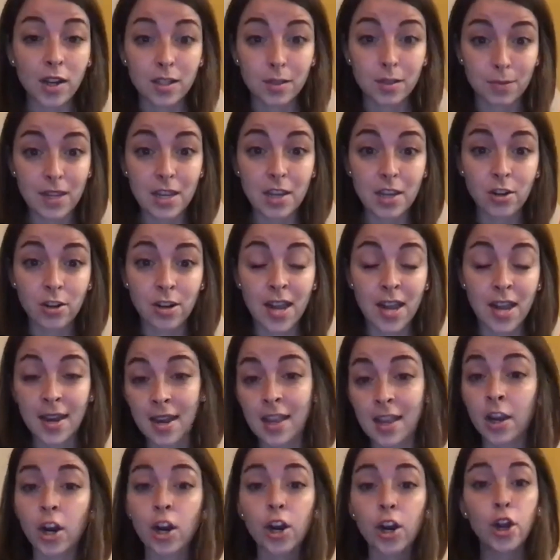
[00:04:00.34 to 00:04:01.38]
to be
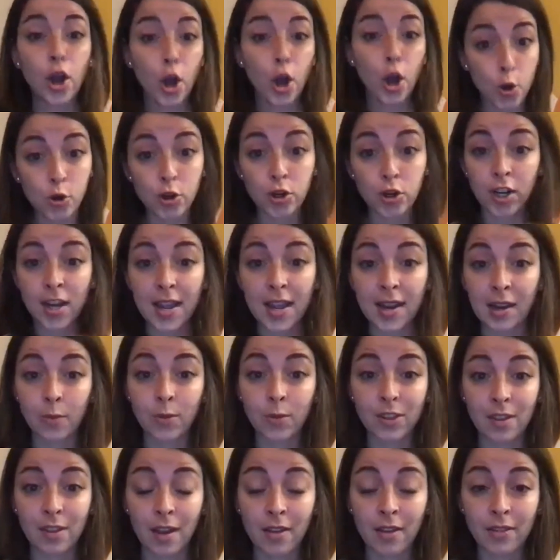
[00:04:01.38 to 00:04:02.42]
creating or co-creating
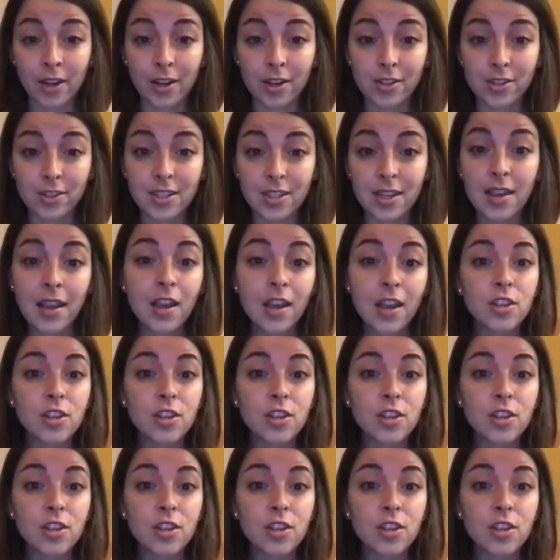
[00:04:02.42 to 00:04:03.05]
with others?